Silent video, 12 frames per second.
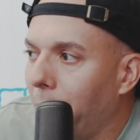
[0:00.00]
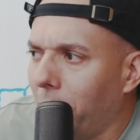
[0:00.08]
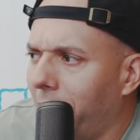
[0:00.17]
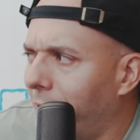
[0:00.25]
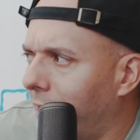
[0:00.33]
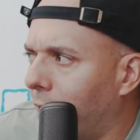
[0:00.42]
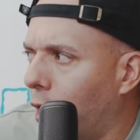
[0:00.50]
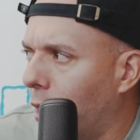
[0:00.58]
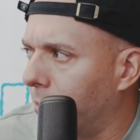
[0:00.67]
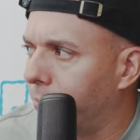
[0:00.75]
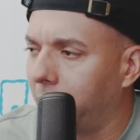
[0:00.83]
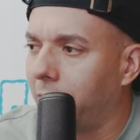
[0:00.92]
people live in their
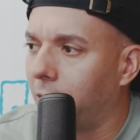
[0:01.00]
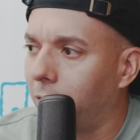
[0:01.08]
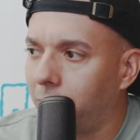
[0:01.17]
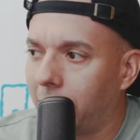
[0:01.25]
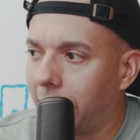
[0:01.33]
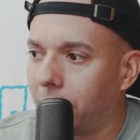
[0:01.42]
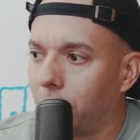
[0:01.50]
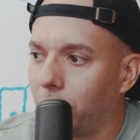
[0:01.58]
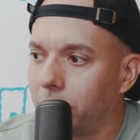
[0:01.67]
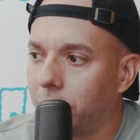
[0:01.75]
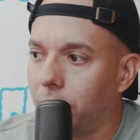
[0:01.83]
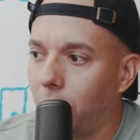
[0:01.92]
homes, but like there
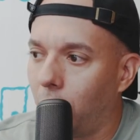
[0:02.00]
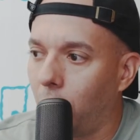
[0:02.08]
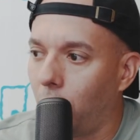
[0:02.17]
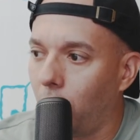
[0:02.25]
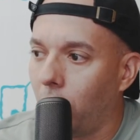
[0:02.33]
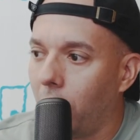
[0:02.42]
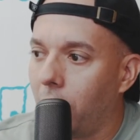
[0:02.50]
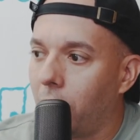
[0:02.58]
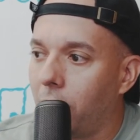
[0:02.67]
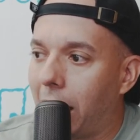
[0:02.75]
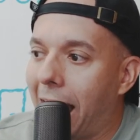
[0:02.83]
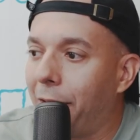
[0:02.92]
was no
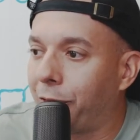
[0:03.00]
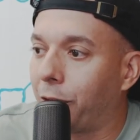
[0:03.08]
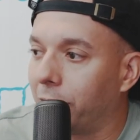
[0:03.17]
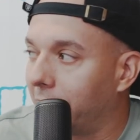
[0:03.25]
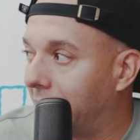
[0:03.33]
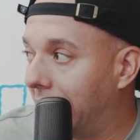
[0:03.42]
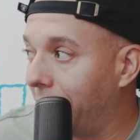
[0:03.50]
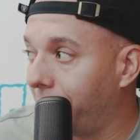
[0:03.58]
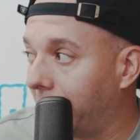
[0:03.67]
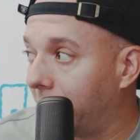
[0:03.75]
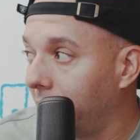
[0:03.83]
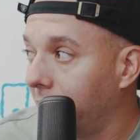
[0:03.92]
effort
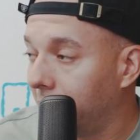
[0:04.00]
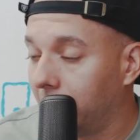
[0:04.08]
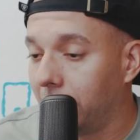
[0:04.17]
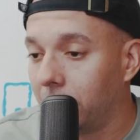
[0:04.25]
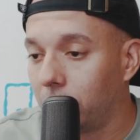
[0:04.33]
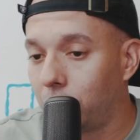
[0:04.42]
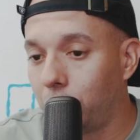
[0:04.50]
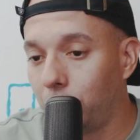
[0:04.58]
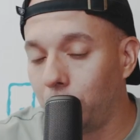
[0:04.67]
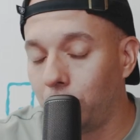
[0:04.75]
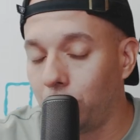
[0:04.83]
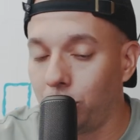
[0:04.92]
given
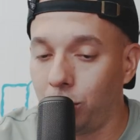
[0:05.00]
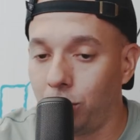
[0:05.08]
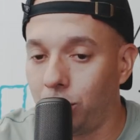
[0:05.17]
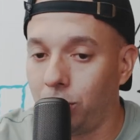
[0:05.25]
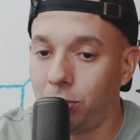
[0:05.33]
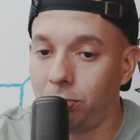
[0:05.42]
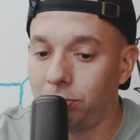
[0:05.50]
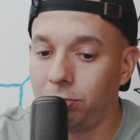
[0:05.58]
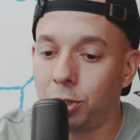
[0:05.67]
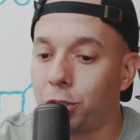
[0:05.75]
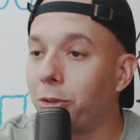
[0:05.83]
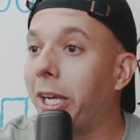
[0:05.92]
to
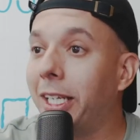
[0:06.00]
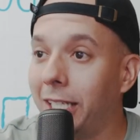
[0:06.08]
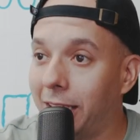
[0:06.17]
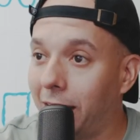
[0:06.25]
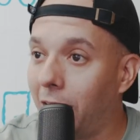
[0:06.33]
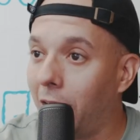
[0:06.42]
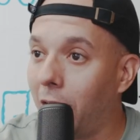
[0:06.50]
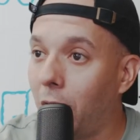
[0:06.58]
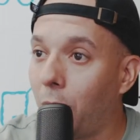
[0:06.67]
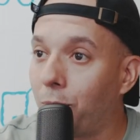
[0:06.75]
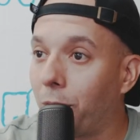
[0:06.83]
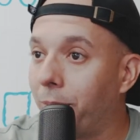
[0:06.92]
straighten it
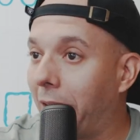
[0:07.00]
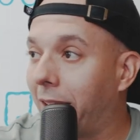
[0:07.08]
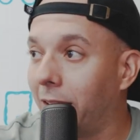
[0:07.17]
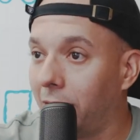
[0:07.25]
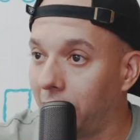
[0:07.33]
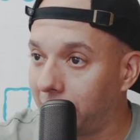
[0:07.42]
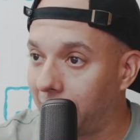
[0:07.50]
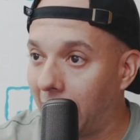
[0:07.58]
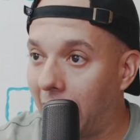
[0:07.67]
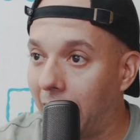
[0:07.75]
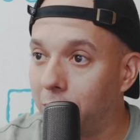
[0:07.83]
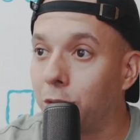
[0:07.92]
up or make it look
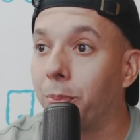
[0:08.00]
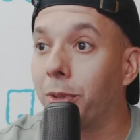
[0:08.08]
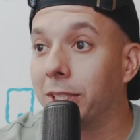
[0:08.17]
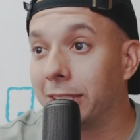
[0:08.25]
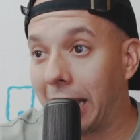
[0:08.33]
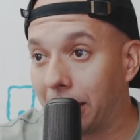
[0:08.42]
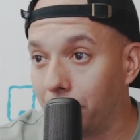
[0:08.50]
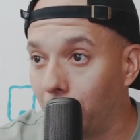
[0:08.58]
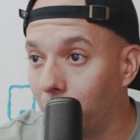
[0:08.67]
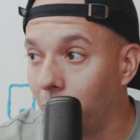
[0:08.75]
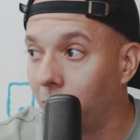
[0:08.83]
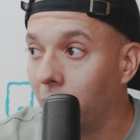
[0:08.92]
nice or
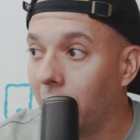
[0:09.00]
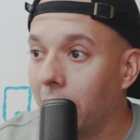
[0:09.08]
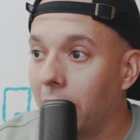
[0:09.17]
presentable.